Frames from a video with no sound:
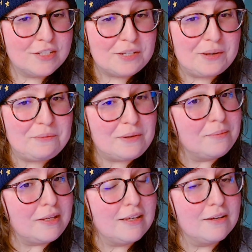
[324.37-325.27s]
so I will
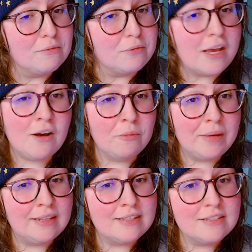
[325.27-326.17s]
be
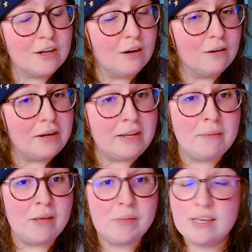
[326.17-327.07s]
rehoming this to her and
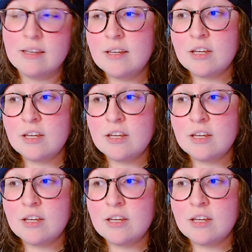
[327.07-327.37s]
maybe